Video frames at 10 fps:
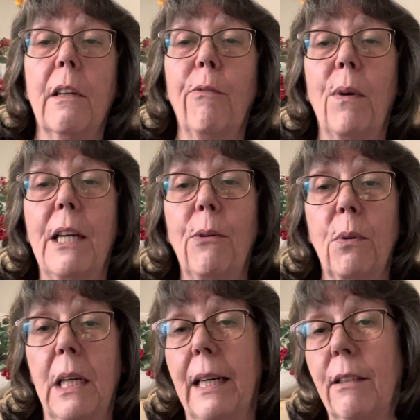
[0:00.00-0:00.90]
of where you
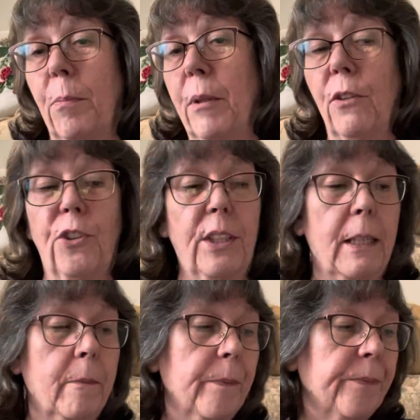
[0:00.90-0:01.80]
would like to purchase
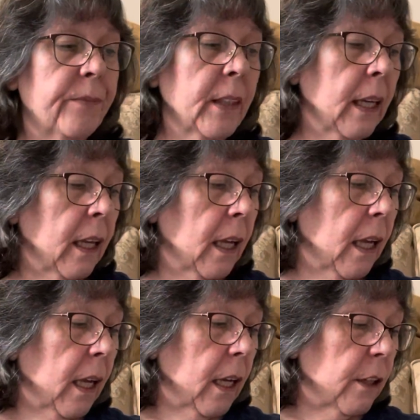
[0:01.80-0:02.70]
it.
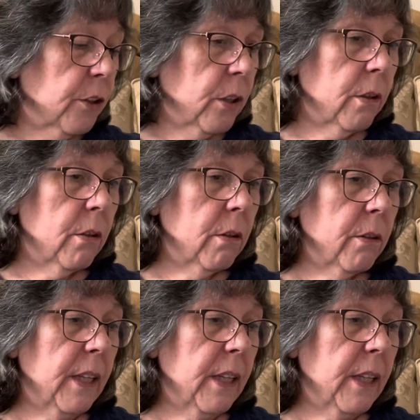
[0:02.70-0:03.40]
So